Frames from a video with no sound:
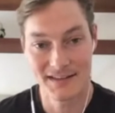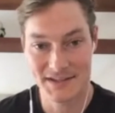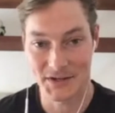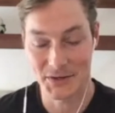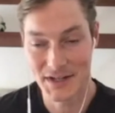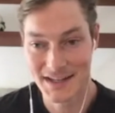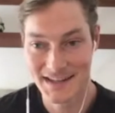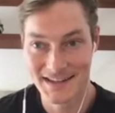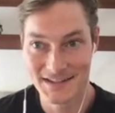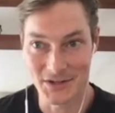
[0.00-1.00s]
So
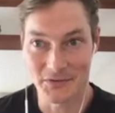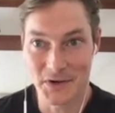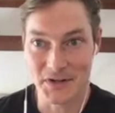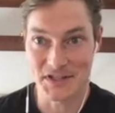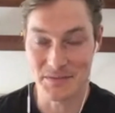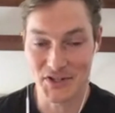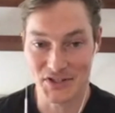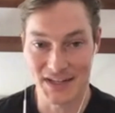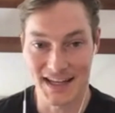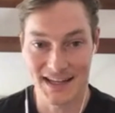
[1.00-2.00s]
don't focus too much
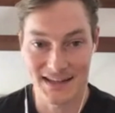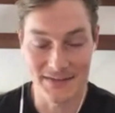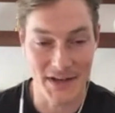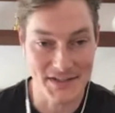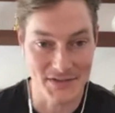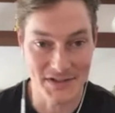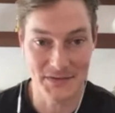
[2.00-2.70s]
on like investors,